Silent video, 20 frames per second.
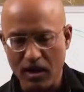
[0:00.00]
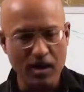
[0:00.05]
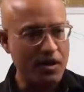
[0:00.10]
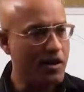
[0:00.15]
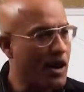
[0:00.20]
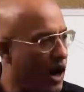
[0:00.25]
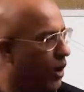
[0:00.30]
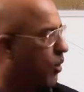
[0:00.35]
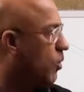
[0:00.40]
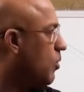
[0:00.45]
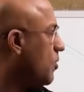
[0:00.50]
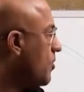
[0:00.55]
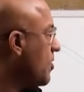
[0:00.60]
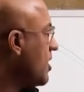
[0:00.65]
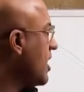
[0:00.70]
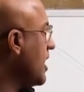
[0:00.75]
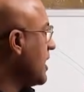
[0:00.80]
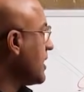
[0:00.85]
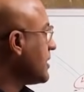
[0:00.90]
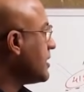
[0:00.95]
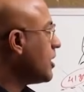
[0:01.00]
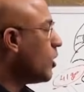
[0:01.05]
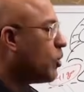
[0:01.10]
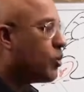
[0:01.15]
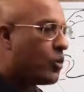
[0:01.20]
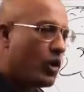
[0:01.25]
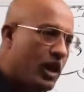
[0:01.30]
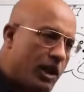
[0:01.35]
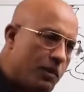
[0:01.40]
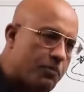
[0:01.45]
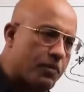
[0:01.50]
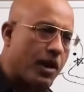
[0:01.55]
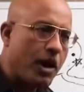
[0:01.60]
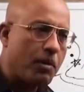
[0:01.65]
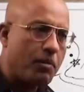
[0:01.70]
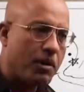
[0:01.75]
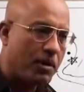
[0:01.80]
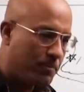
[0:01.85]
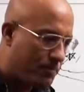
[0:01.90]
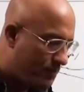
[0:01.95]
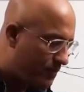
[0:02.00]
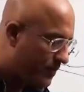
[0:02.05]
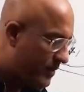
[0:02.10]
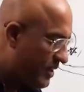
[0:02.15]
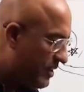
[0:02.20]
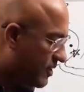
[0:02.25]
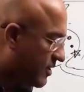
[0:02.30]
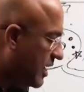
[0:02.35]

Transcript: Now, the only problem is